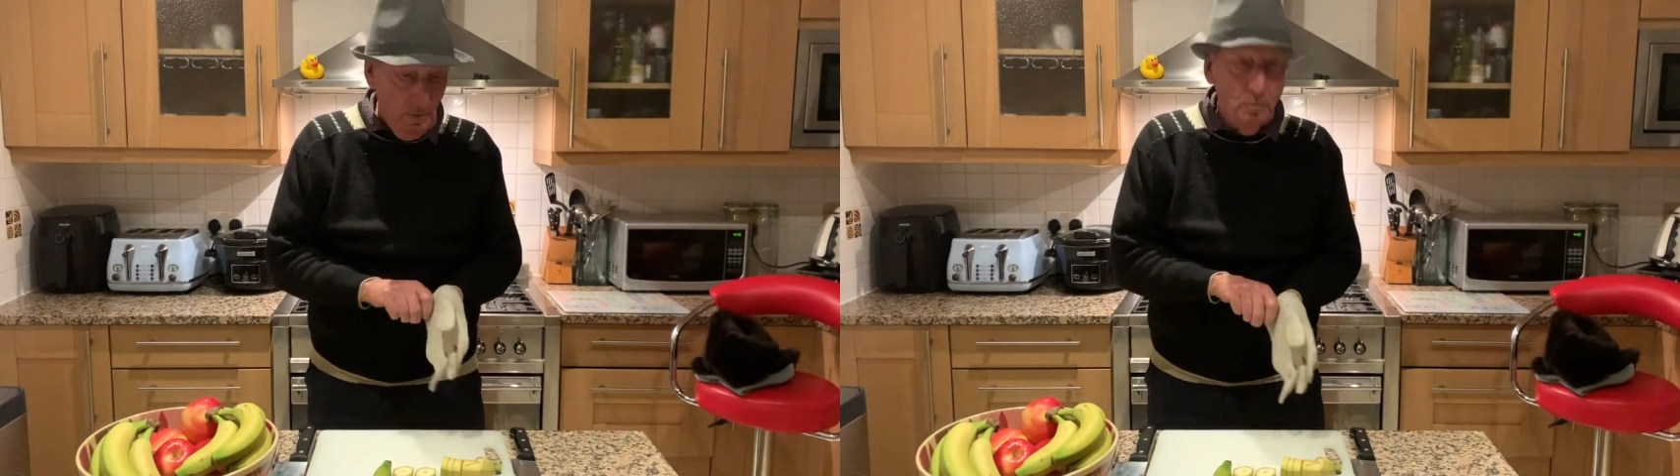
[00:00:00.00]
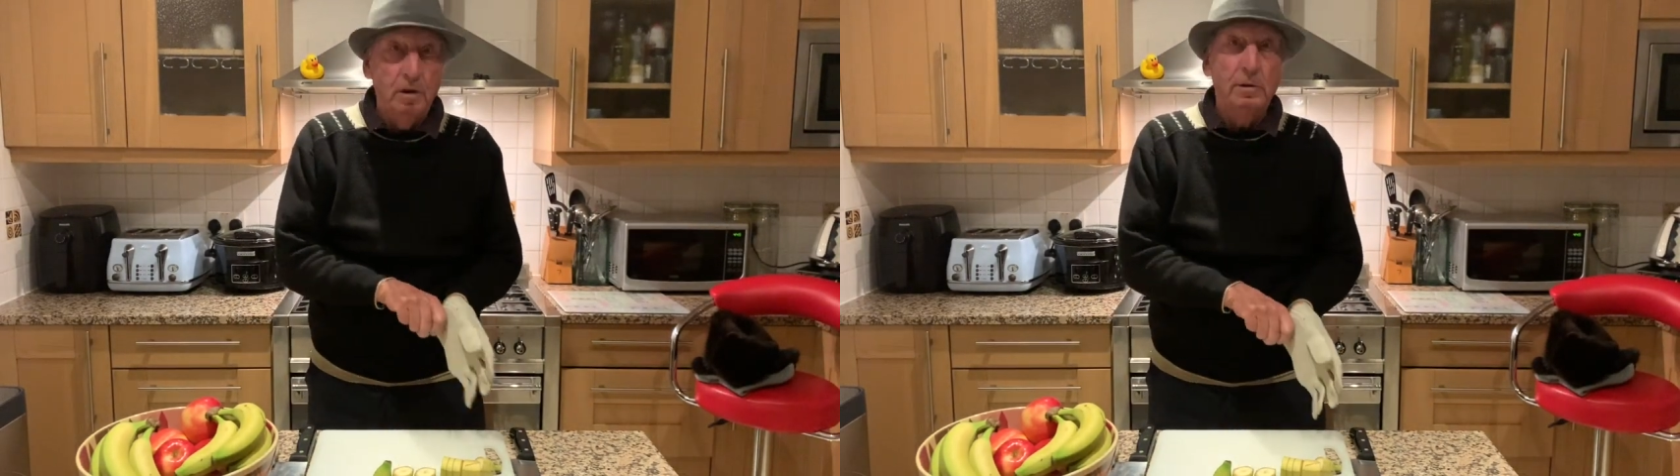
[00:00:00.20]

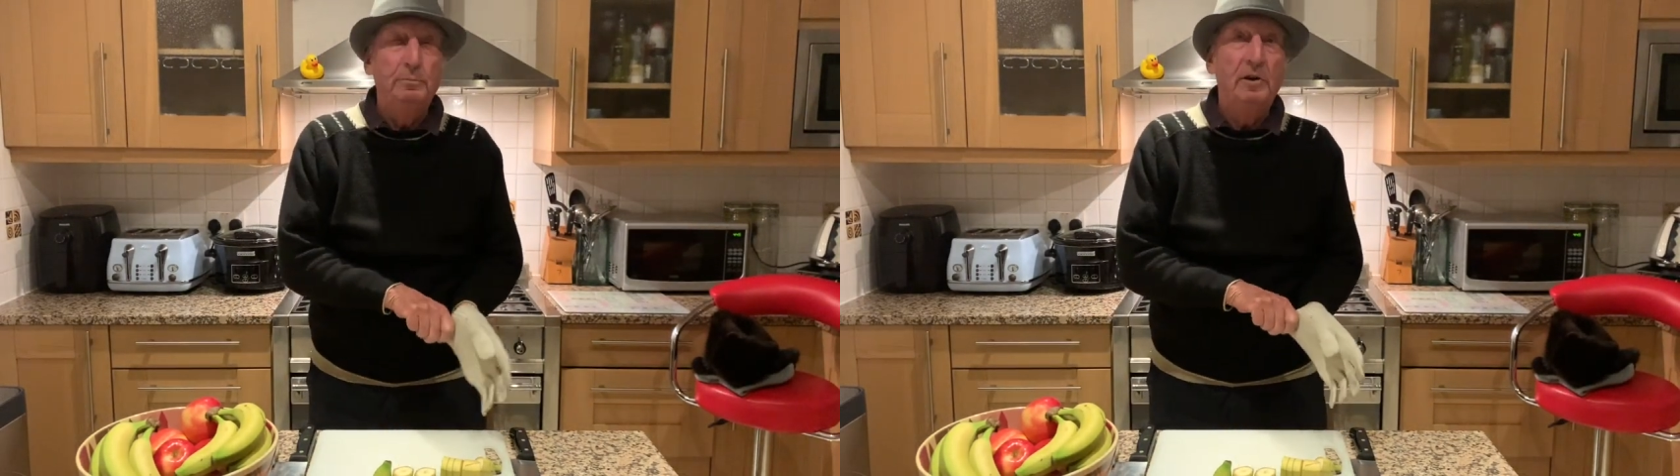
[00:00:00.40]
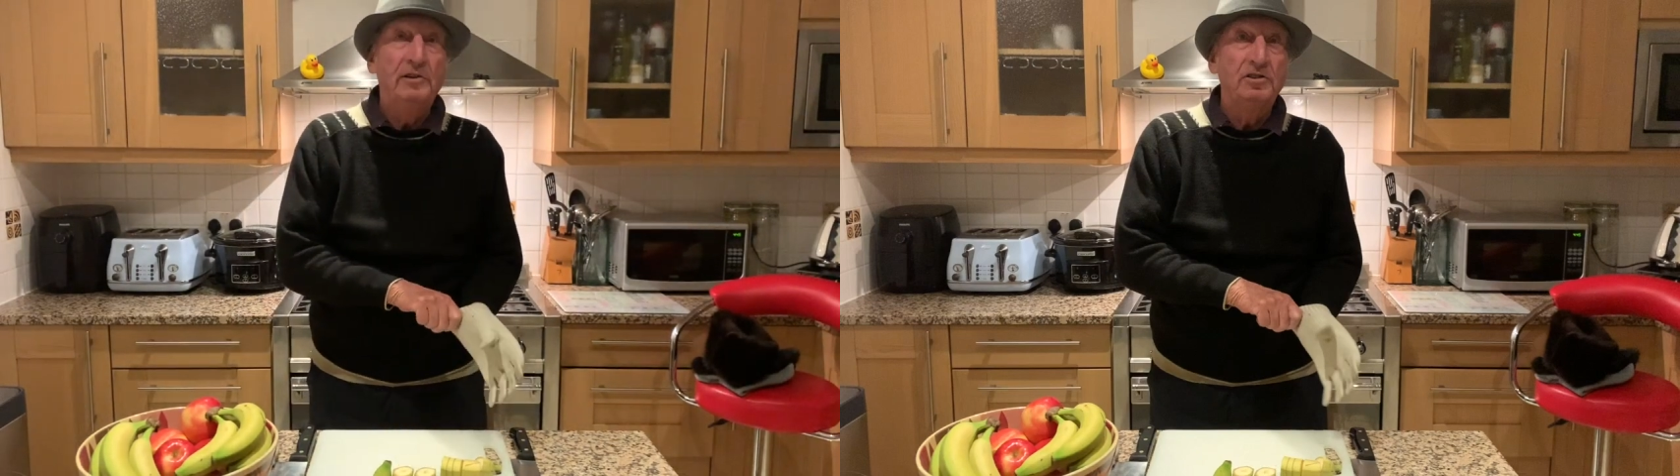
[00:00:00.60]
what the
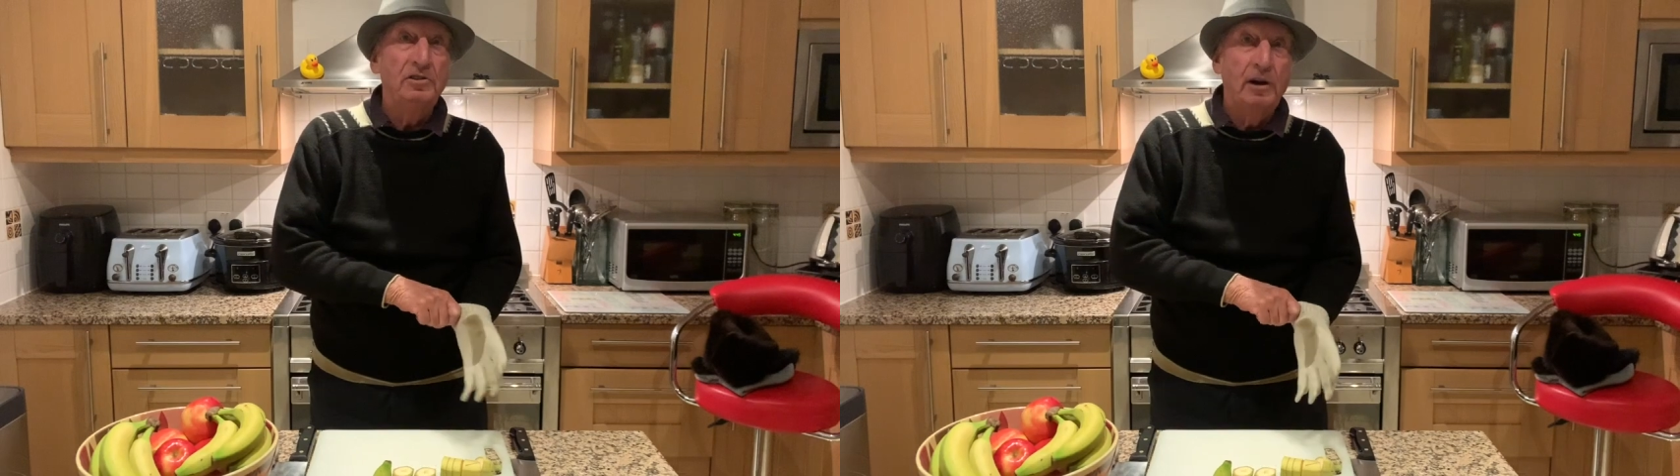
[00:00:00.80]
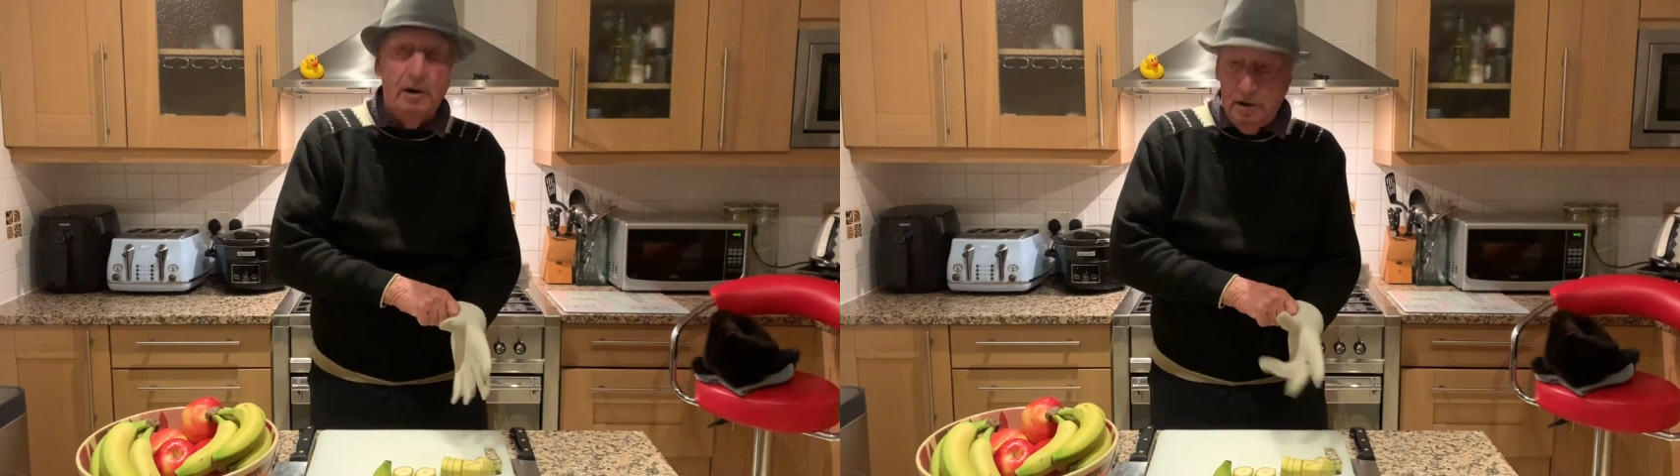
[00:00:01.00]

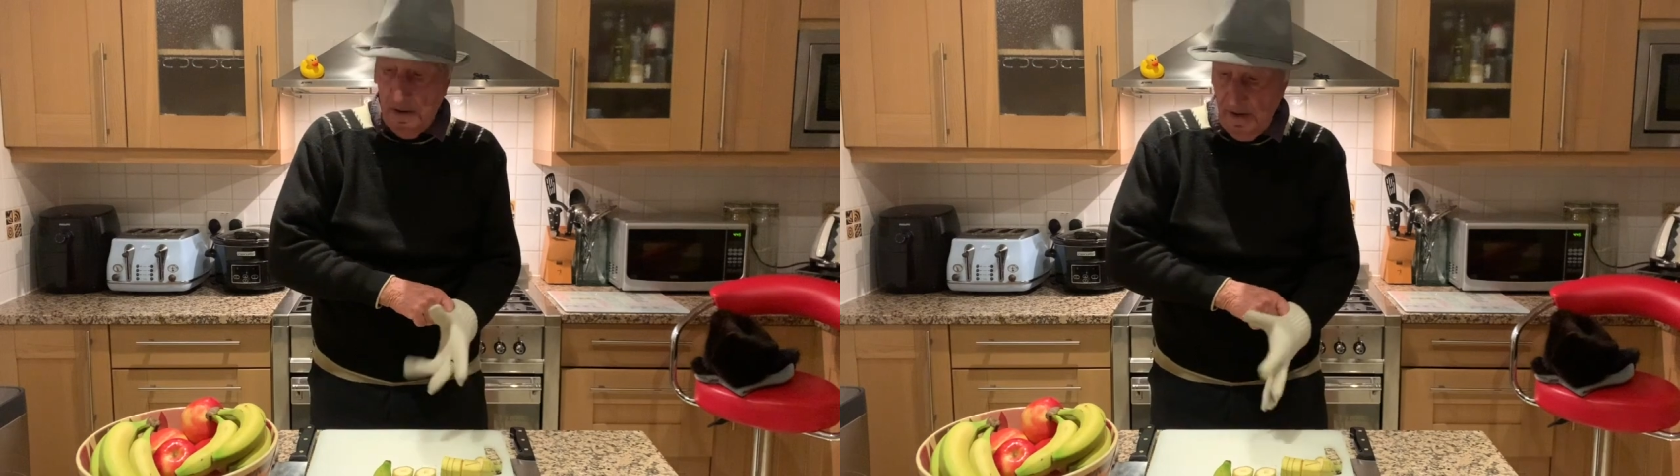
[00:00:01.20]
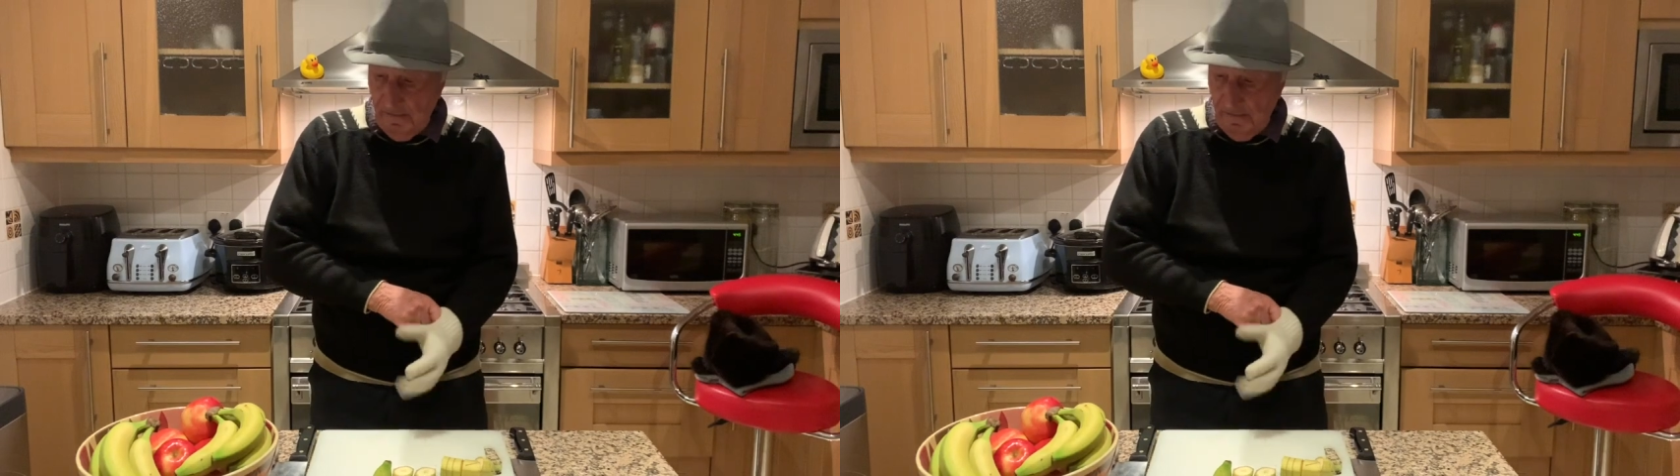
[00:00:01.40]
prices are